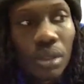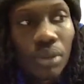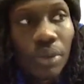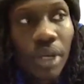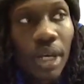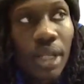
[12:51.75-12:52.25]

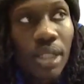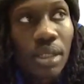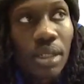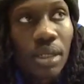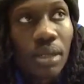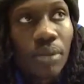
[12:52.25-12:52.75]
We had this
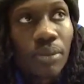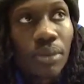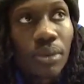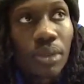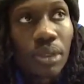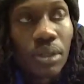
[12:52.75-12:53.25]
game,
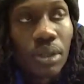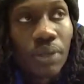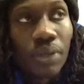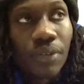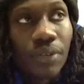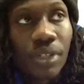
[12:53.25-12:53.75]
you know,
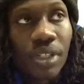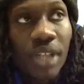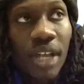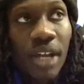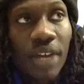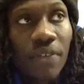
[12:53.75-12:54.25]
first
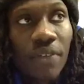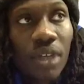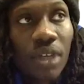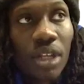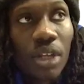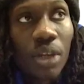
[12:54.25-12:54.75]
half,
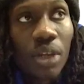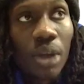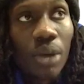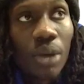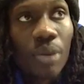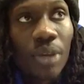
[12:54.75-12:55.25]
the way
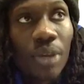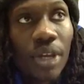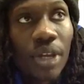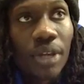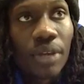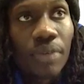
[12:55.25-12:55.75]
we were
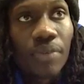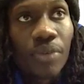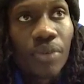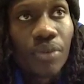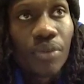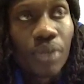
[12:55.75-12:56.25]
playing,
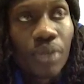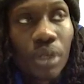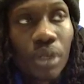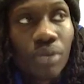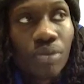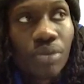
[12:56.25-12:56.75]
you
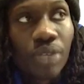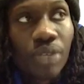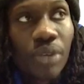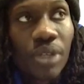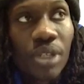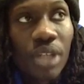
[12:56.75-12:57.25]
know, it
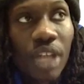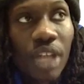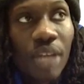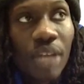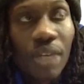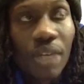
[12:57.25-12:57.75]
was a
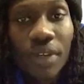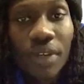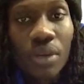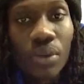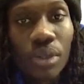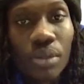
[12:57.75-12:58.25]
game that was
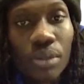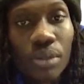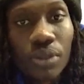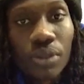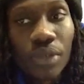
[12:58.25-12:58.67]
very winnable.